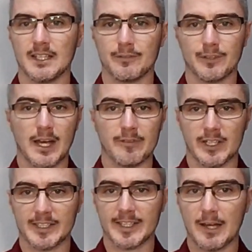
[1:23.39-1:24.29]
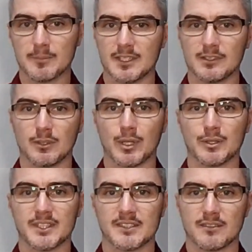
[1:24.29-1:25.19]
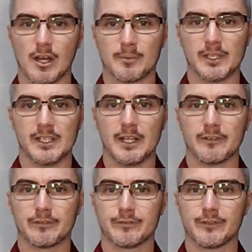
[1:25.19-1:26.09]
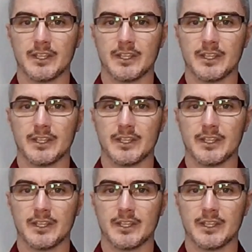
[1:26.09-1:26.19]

if you have any gaps in your process library if